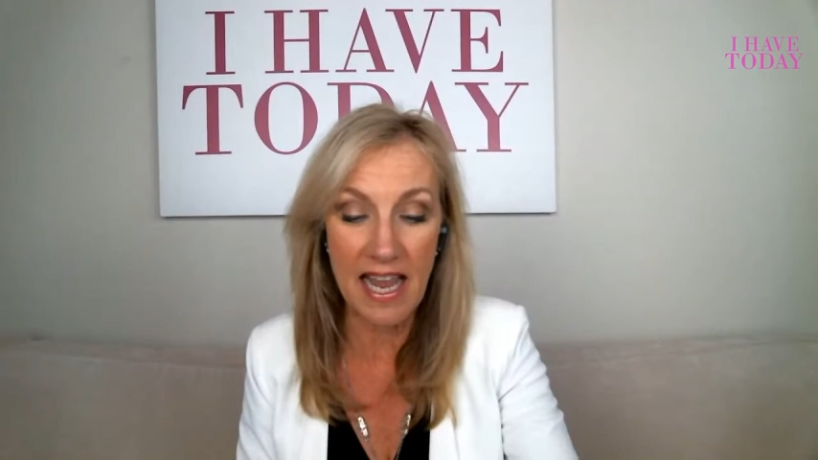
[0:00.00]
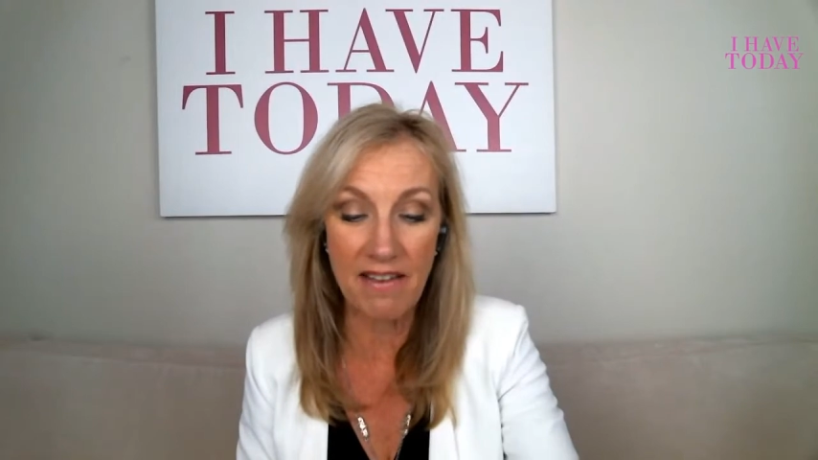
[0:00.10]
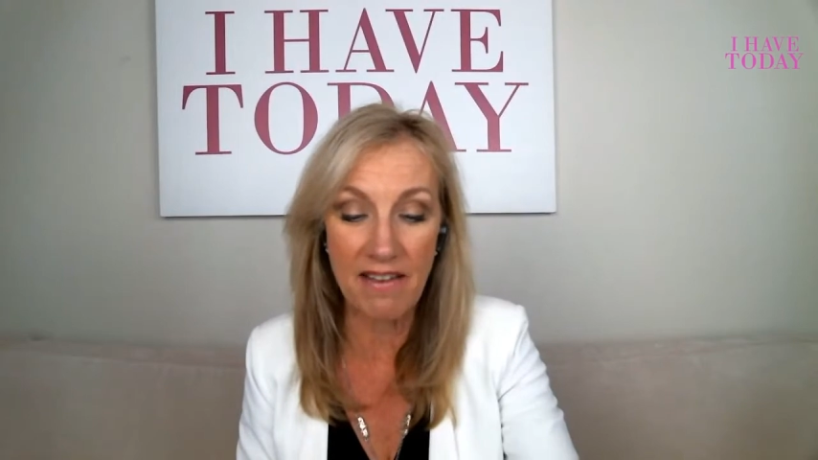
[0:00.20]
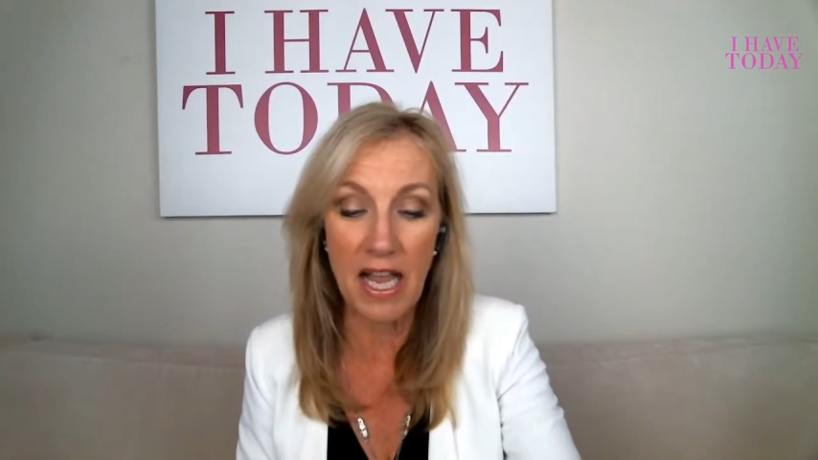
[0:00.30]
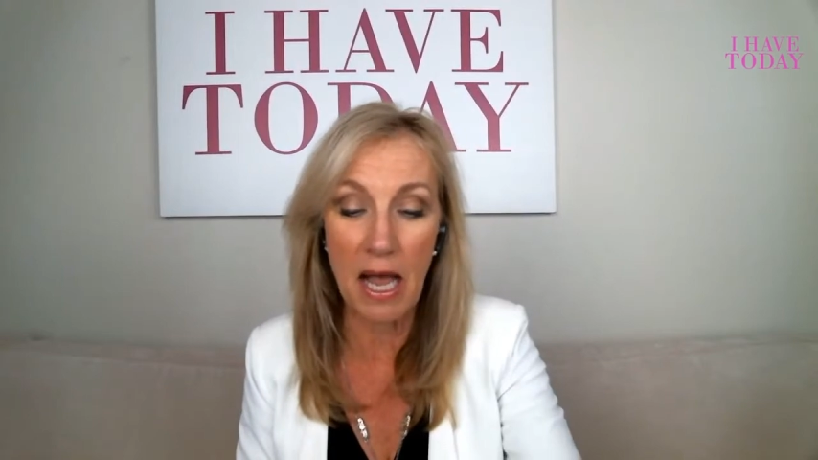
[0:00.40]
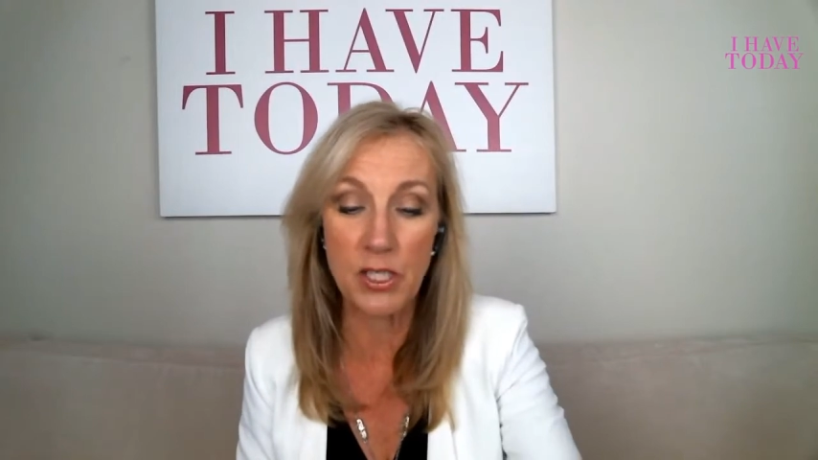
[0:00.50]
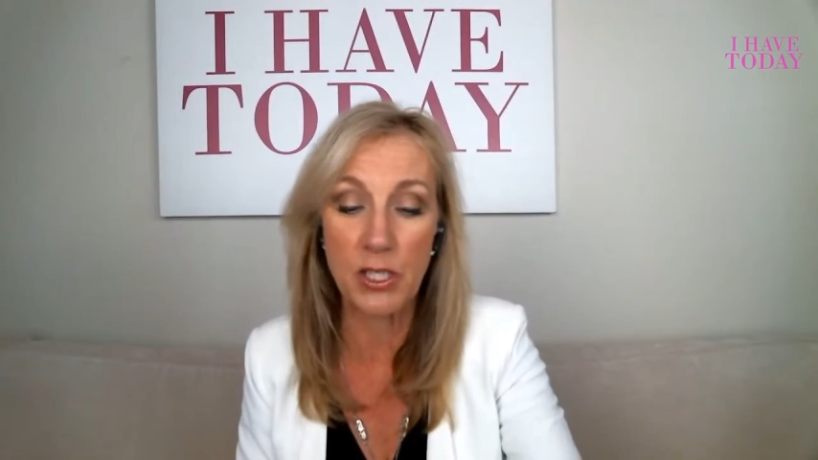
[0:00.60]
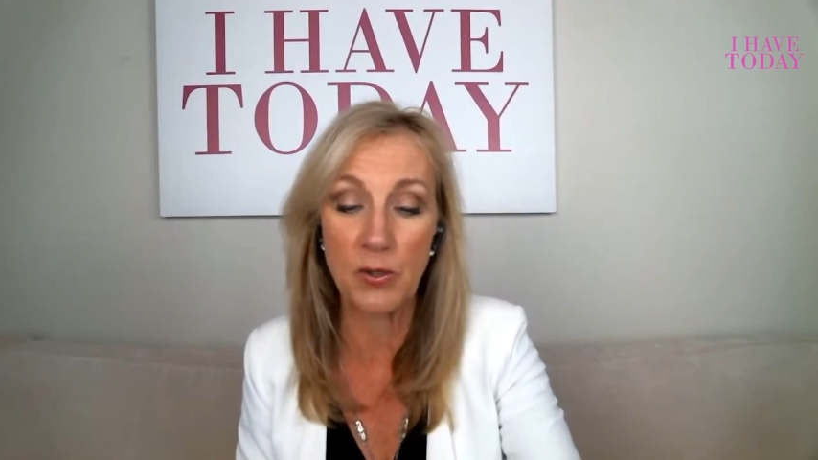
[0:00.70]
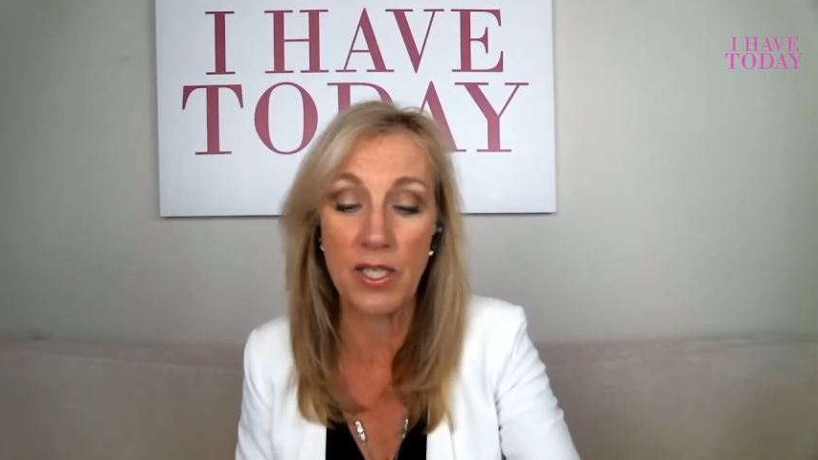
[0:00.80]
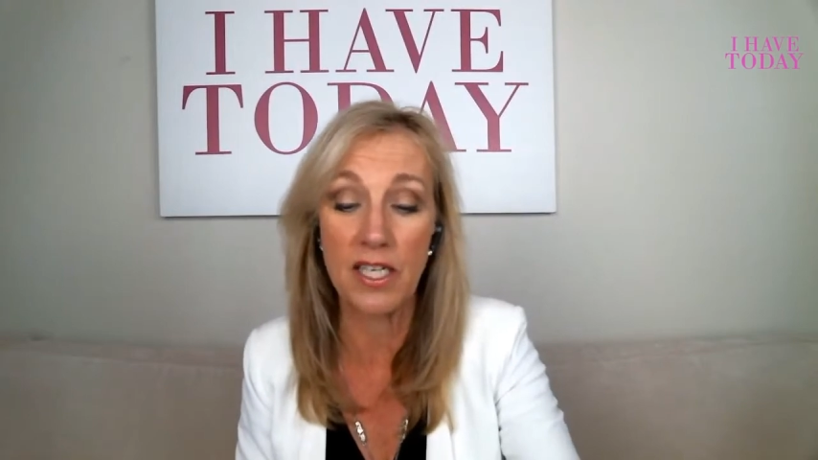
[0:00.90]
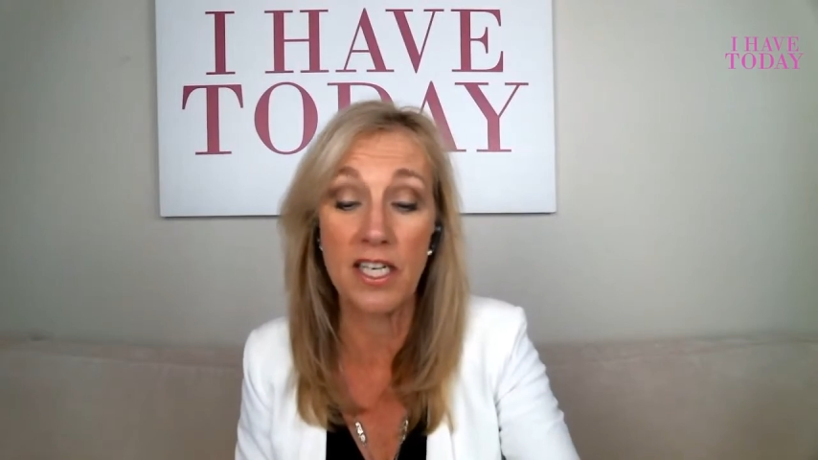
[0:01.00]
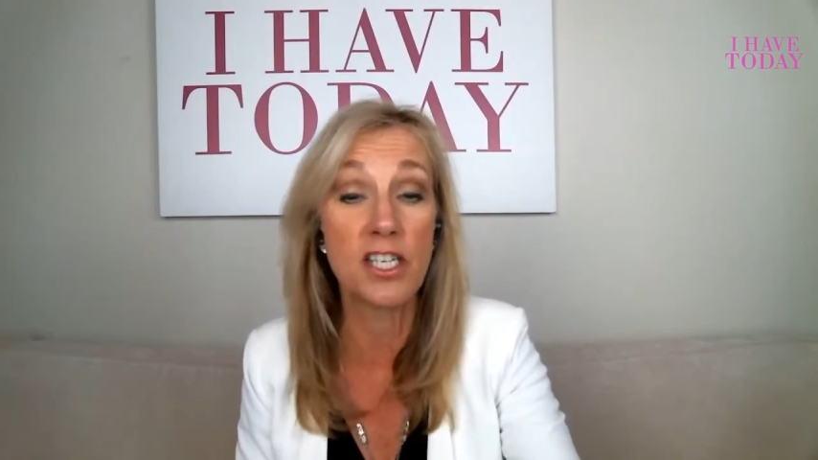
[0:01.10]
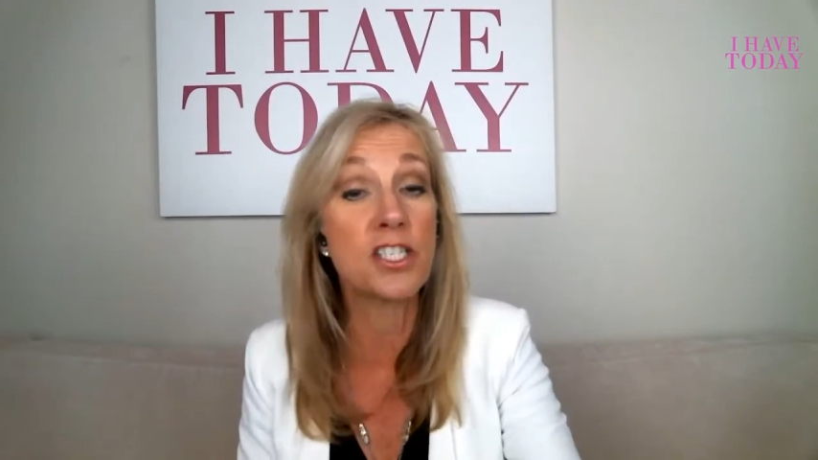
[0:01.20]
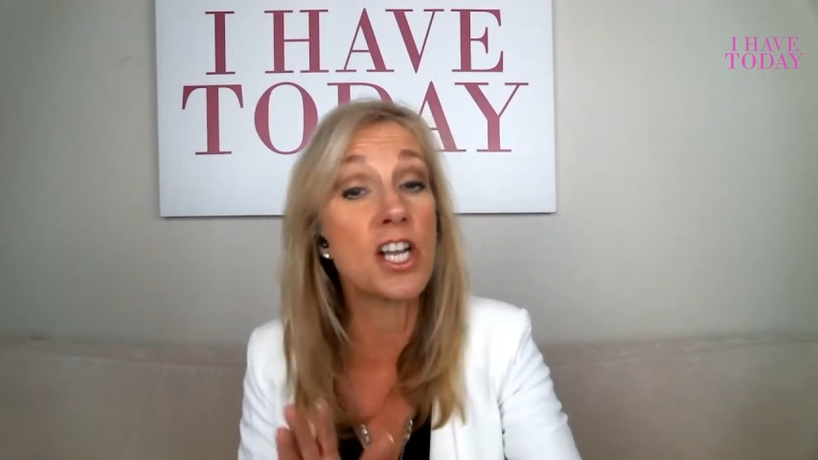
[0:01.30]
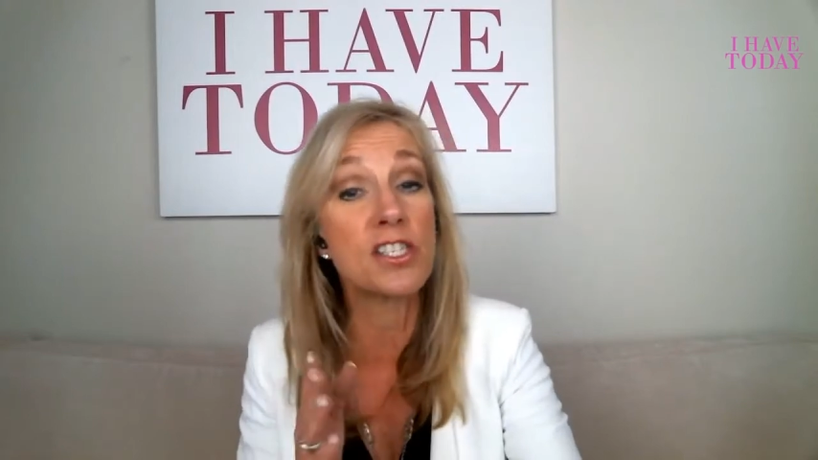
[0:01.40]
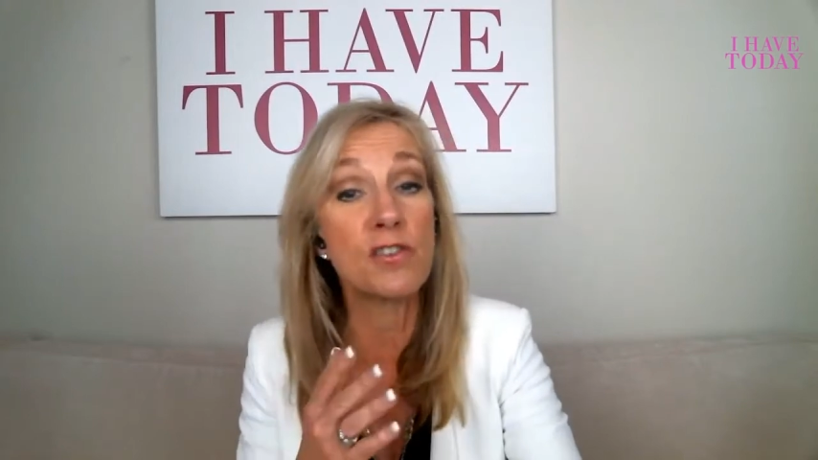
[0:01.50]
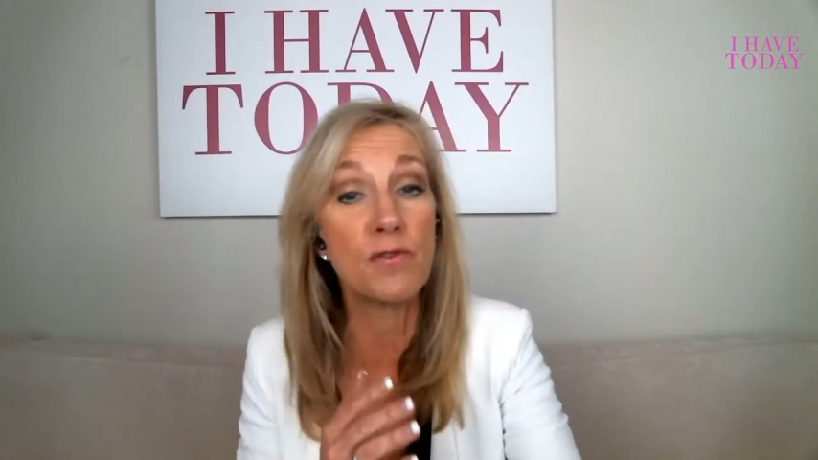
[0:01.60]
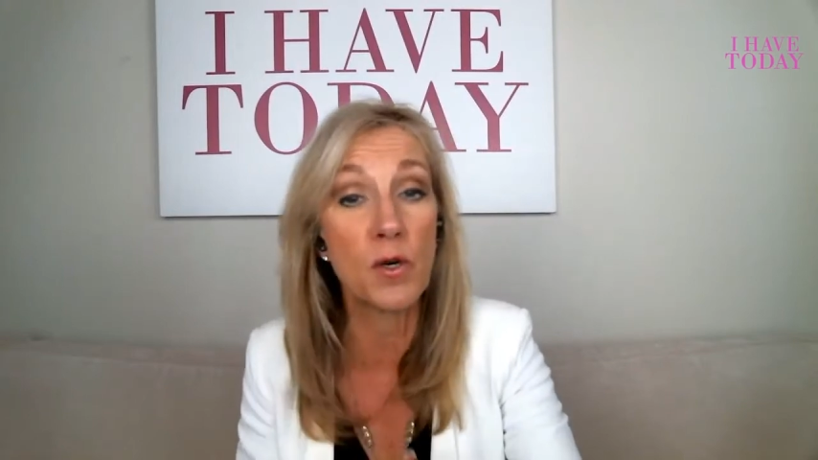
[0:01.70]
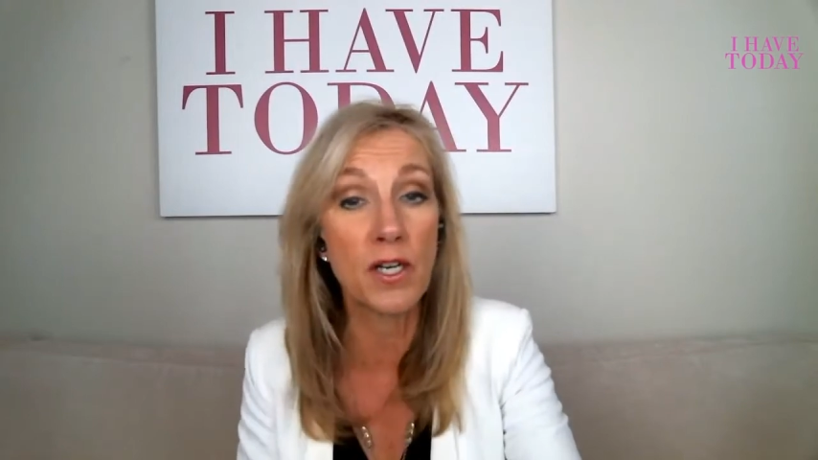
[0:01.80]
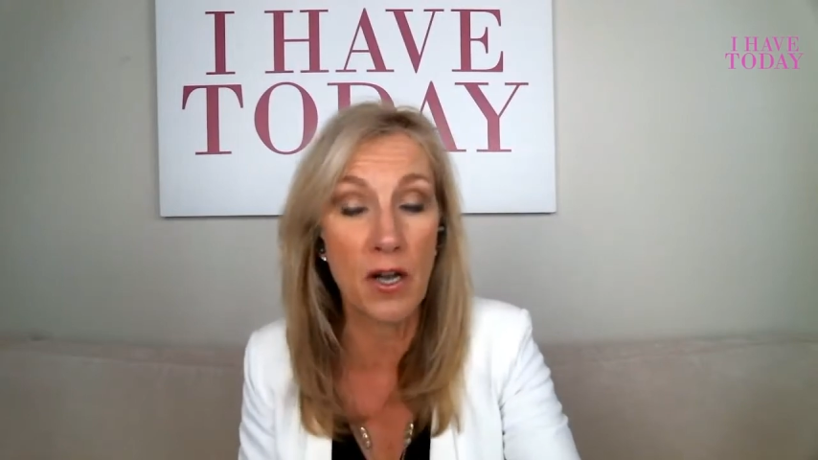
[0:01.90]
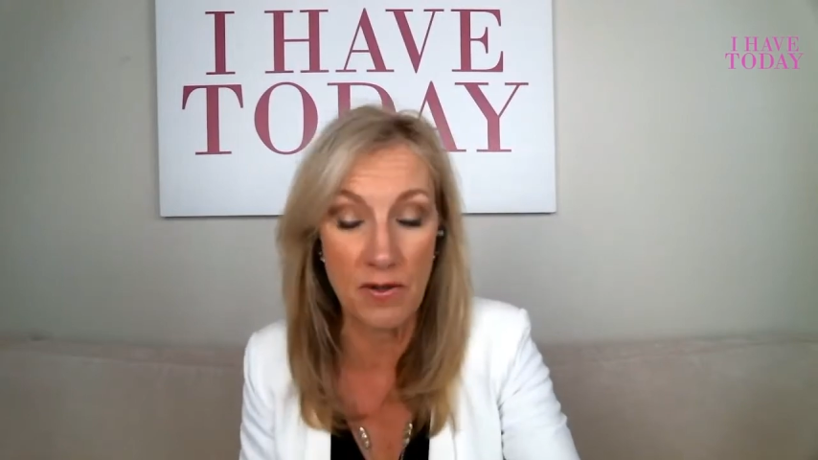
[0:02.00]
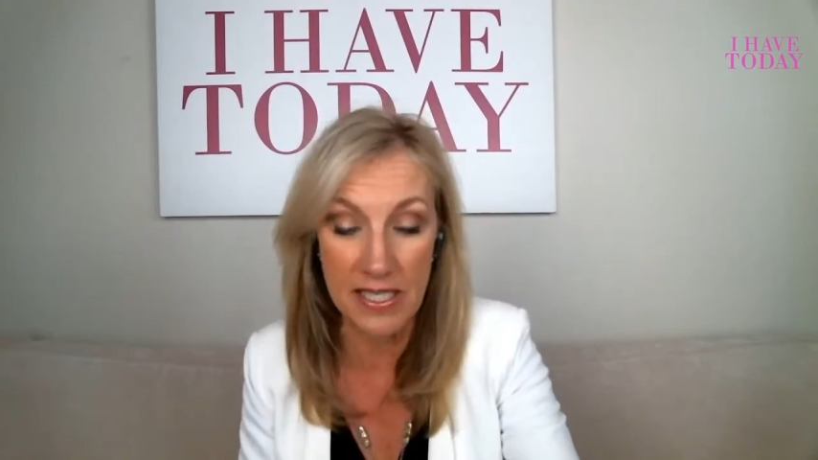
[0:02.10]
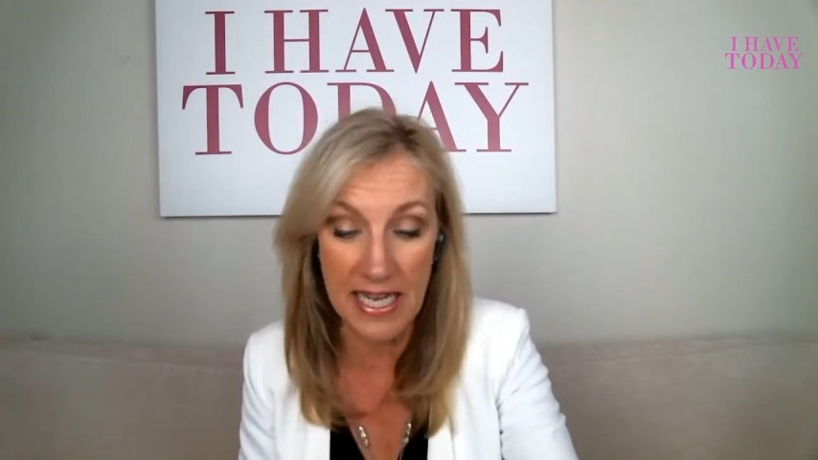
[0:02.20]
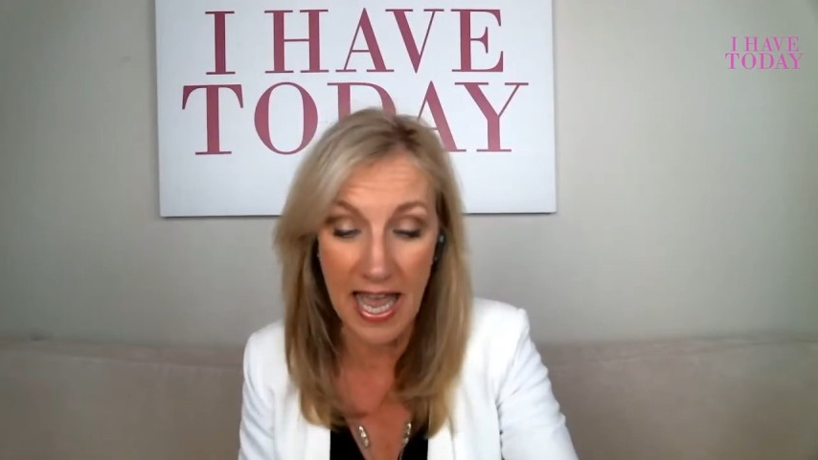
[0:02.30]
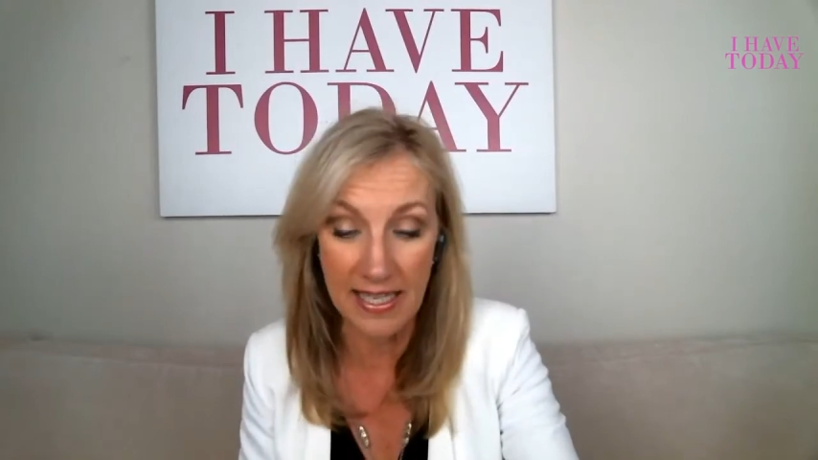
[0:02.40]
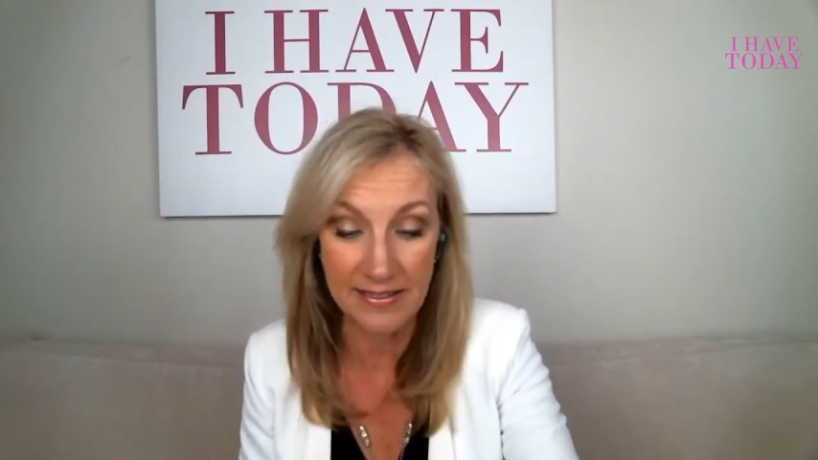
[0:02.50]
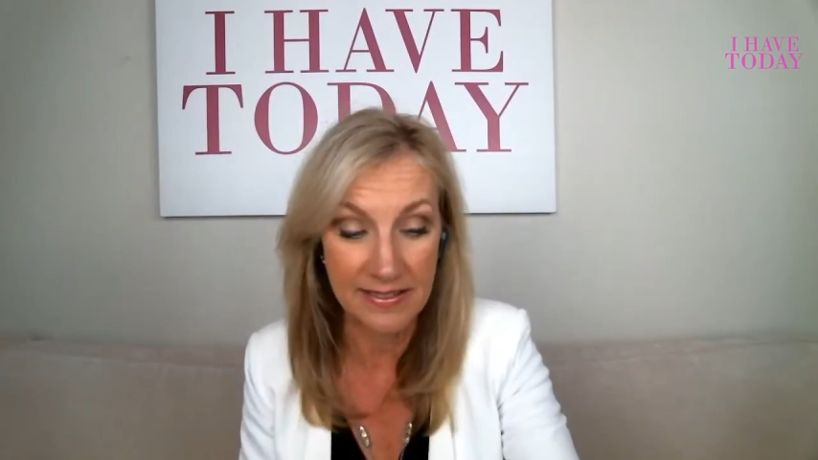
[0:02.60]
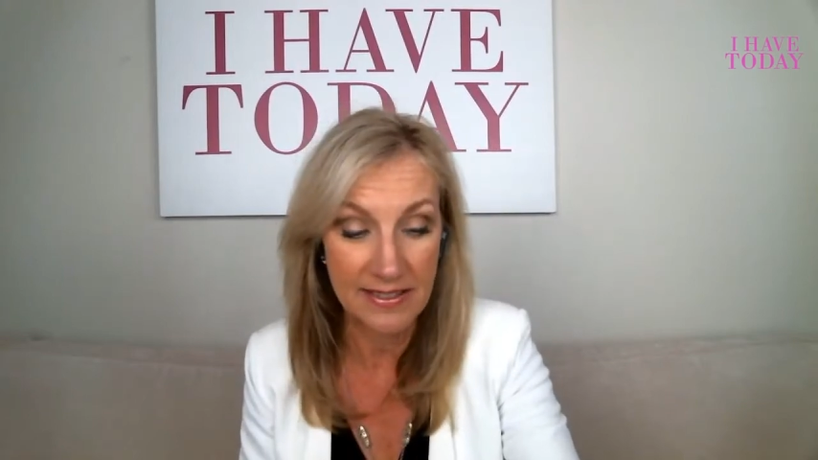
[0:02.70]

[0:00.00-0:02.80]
have the opportunity to just forego the debt,